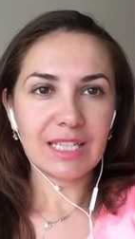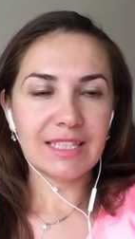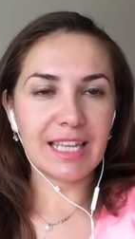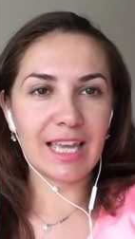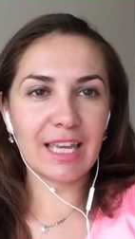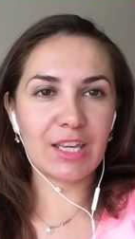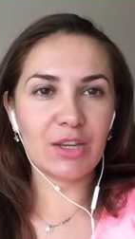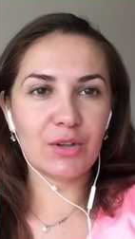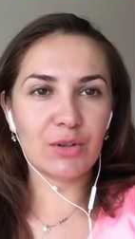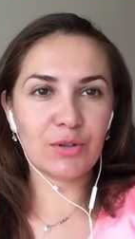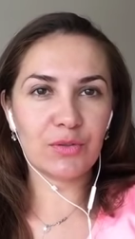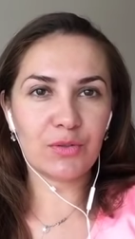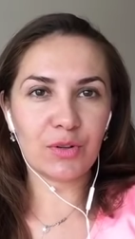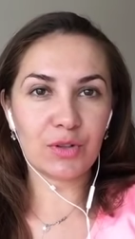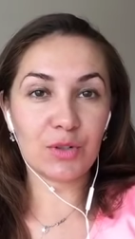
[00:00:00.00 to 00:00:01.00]
Thank
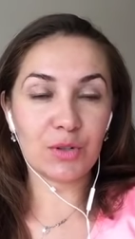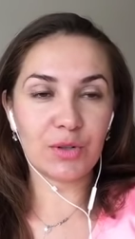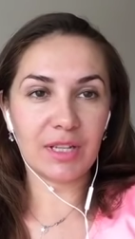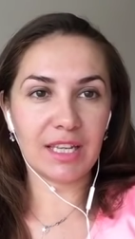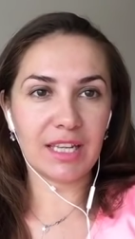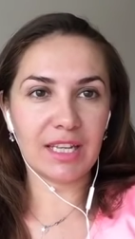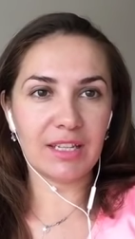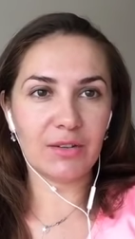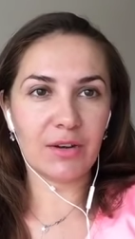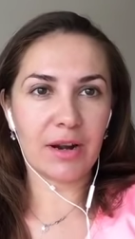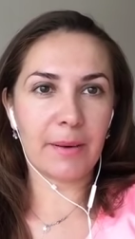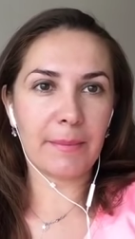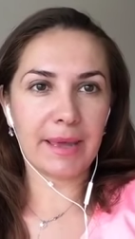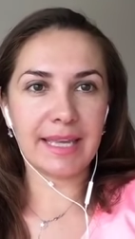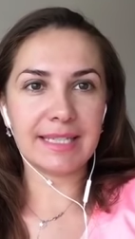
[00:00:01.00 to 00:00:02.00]
you for tuning in, you are
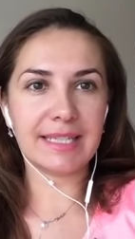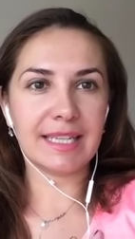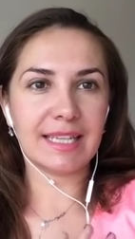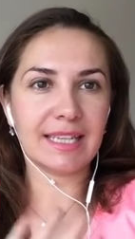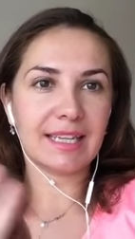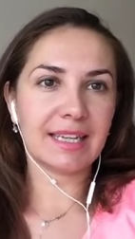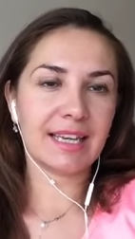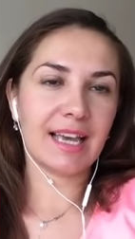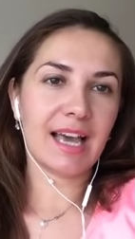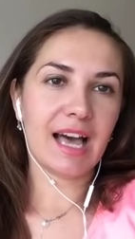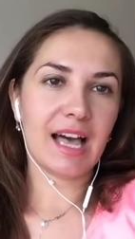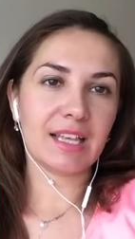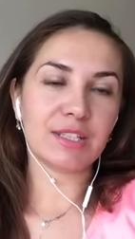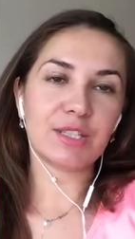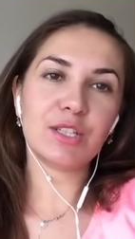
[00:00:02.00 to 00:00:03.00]
amazing.
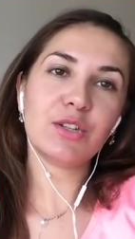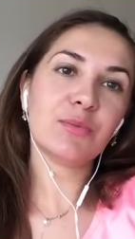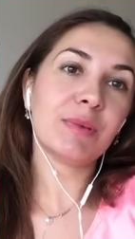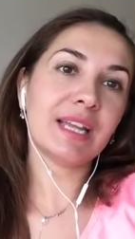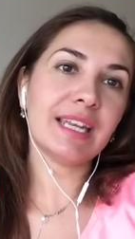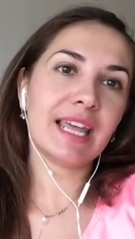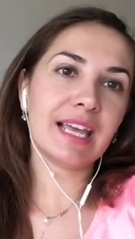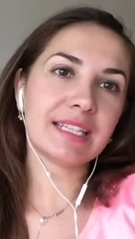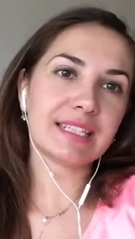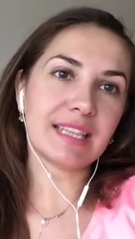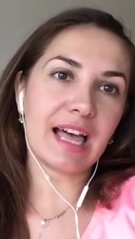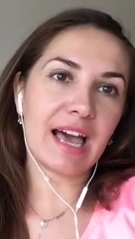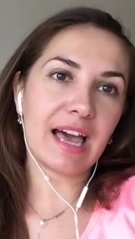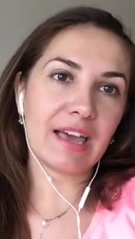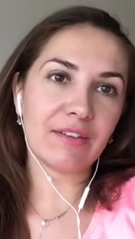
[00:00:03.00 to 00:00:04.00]
I'll see you in my next
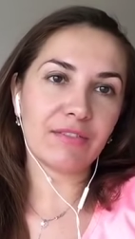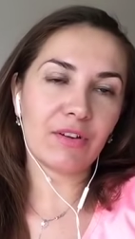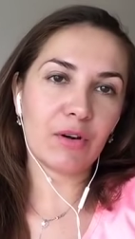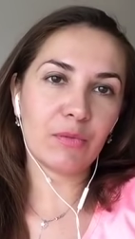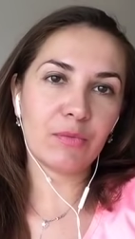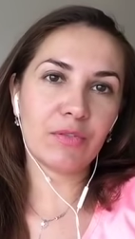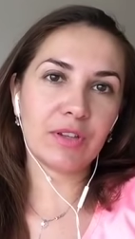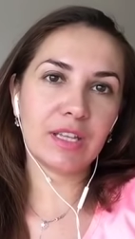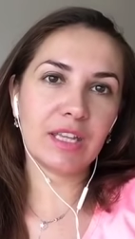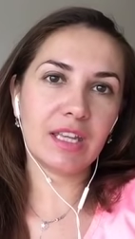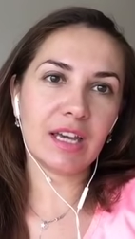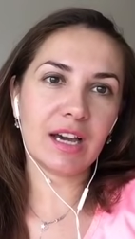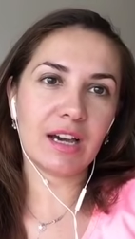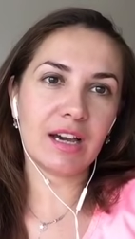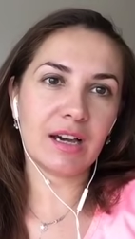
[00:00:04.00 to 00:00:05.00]
live.
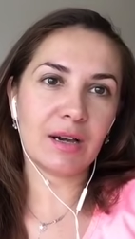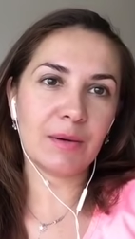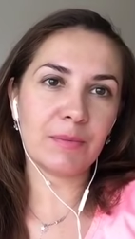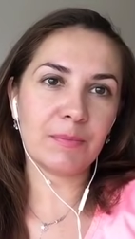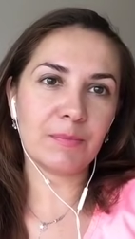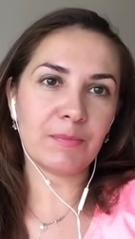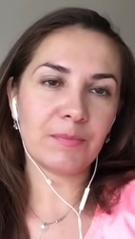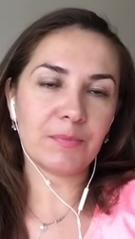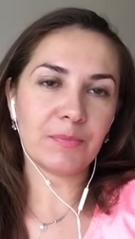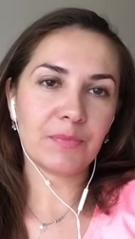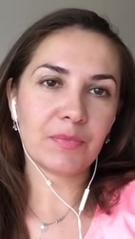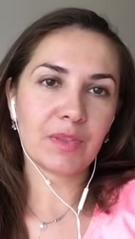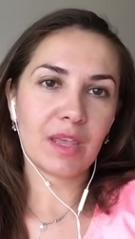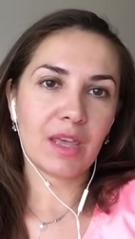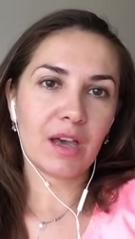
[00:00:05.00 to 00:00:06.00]
Hopefully,
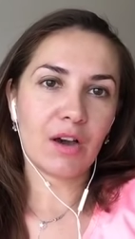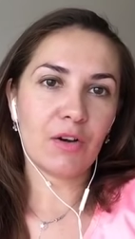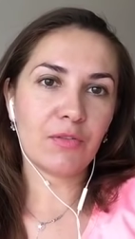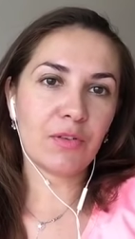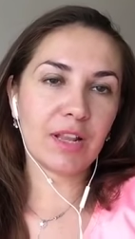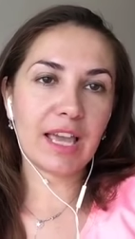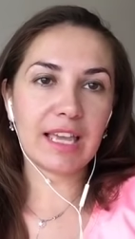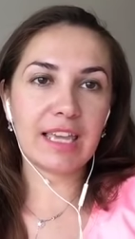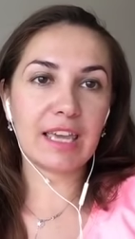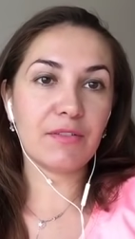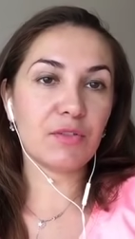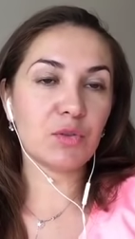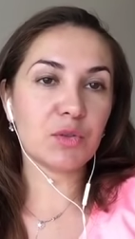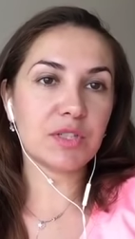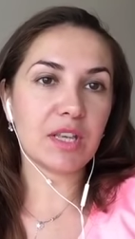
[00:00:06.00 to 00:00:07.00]
hopefully I gave
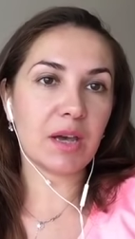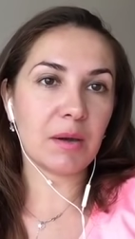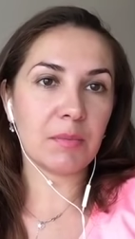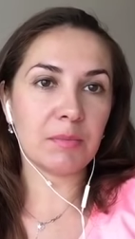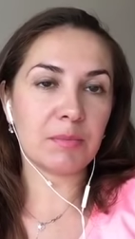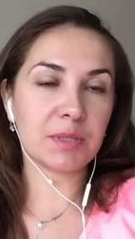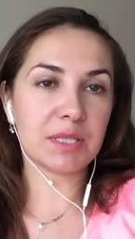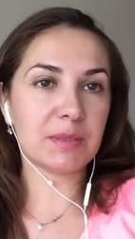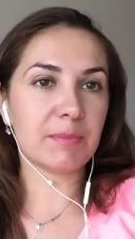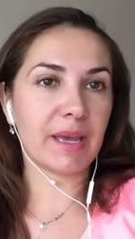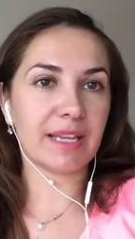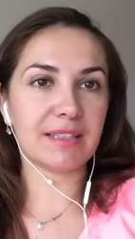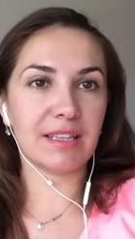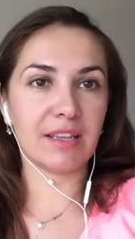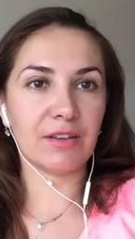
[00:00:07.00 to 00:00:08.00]
you some
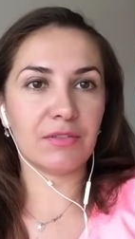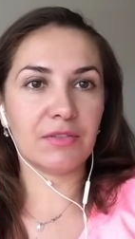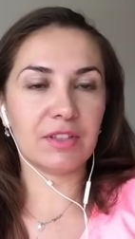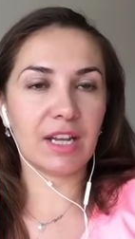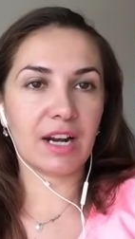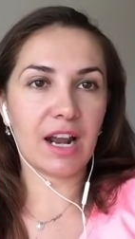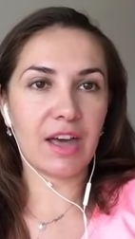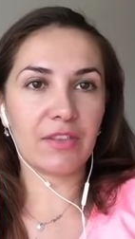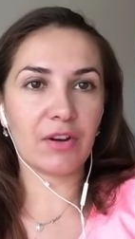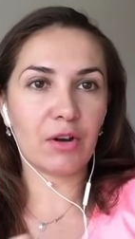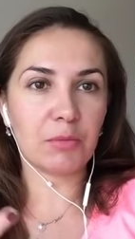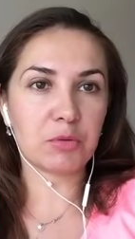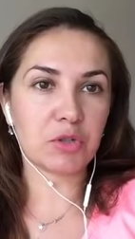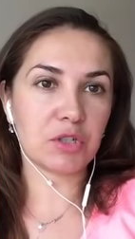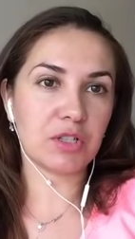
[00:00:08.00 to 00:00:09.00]
perspective. There are other
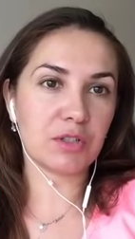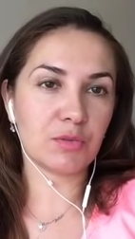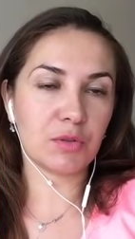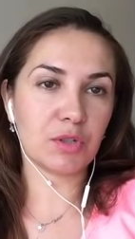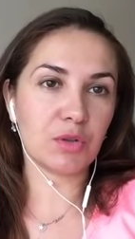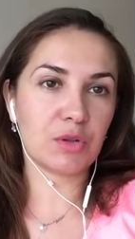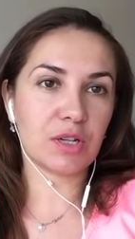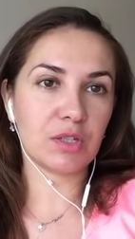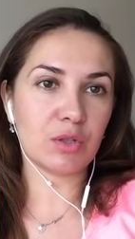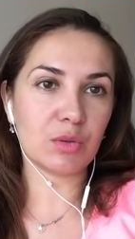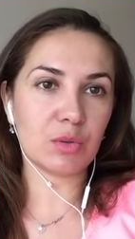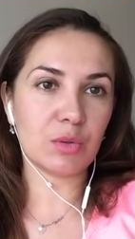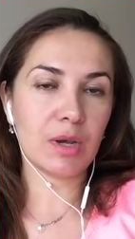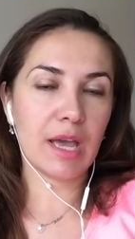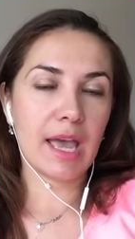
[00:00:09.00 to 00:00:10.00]
options what you can
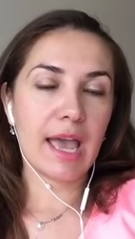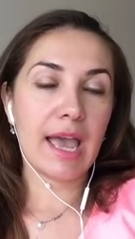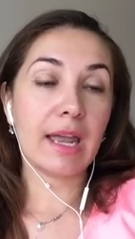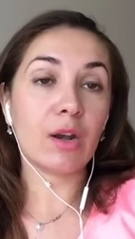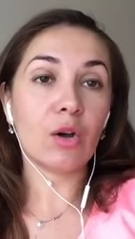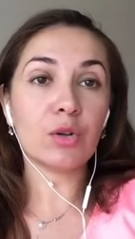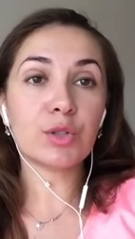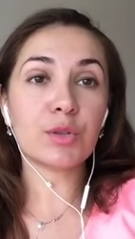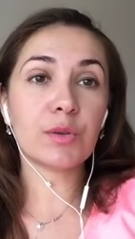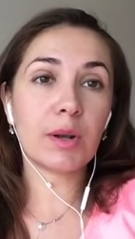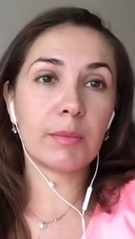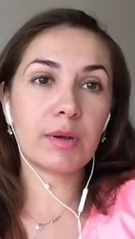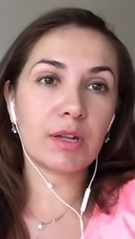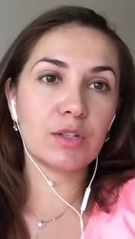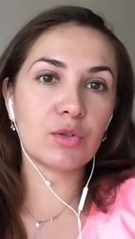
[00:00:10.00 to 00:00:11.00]
do. And also what
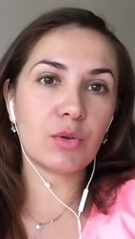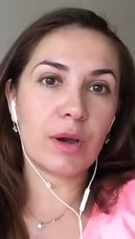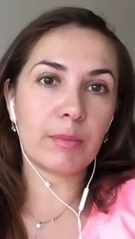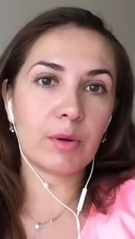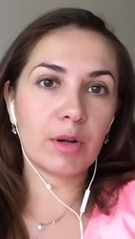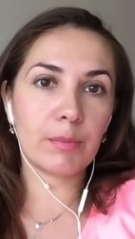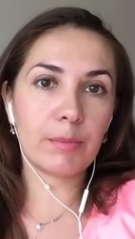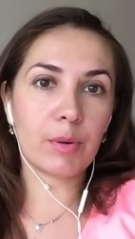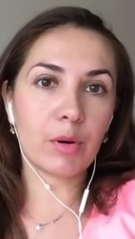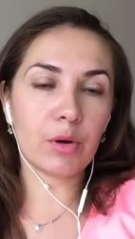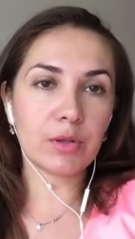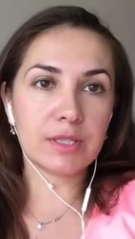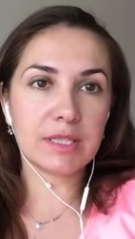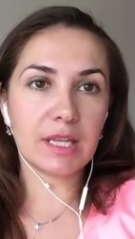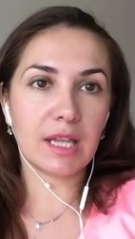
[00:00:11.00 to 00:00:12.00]
I'm going to do, I'm going to
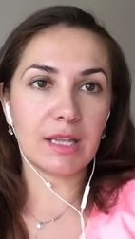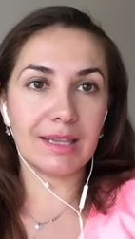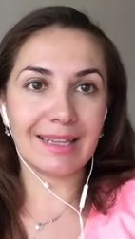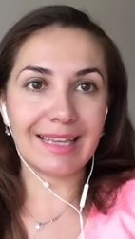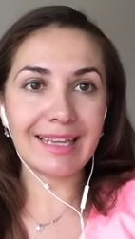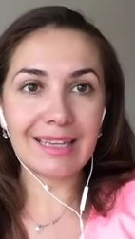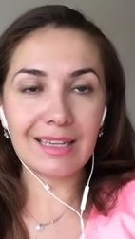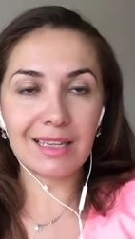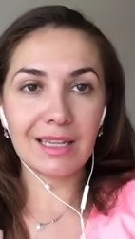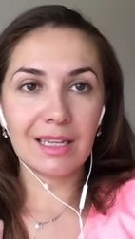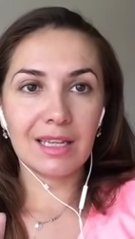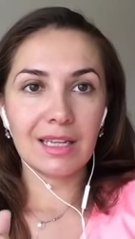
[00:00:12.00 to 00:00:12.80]
post a link.